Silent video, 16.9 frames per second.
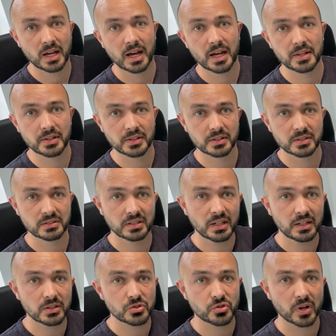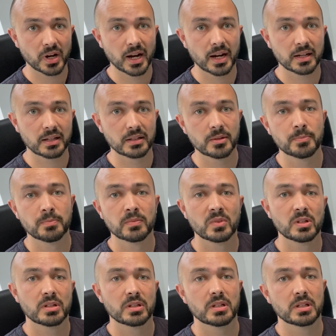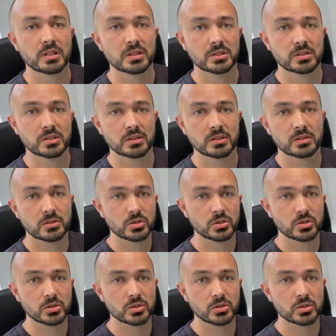And then the second track is